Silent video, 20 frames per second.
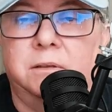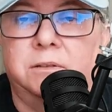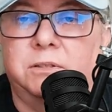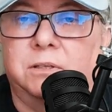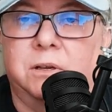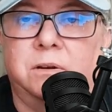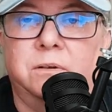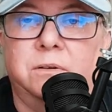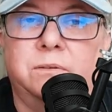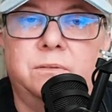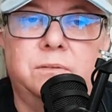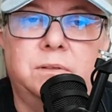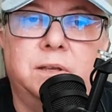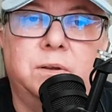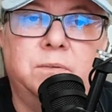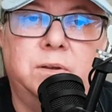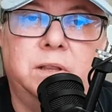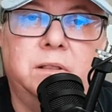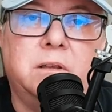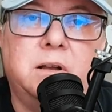So
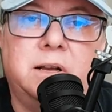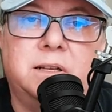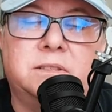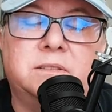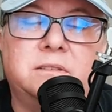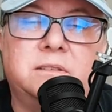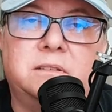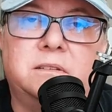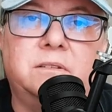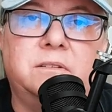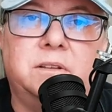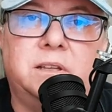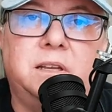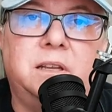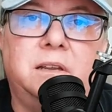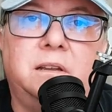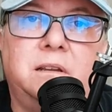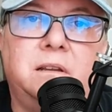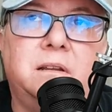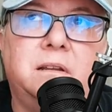then we lost
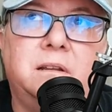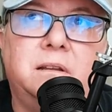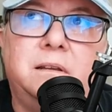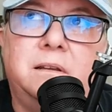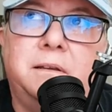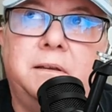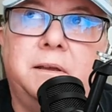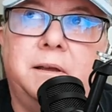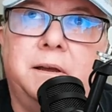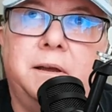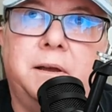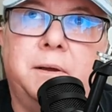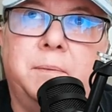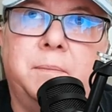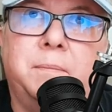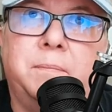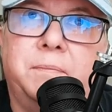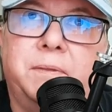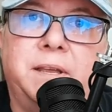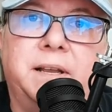the
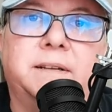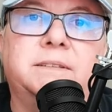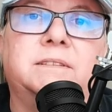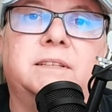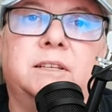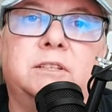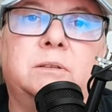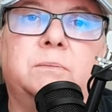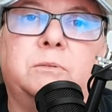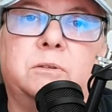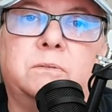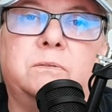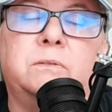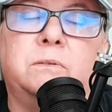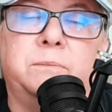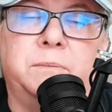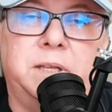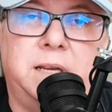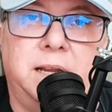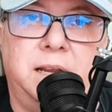accessible
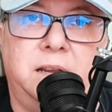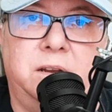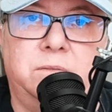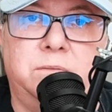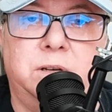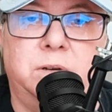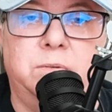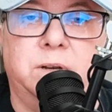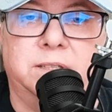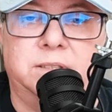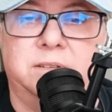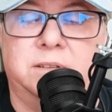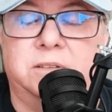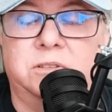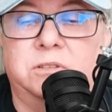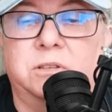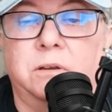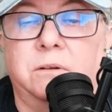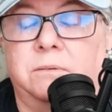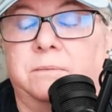room that I had
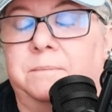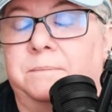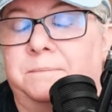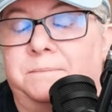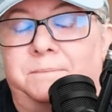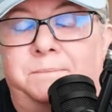requested. So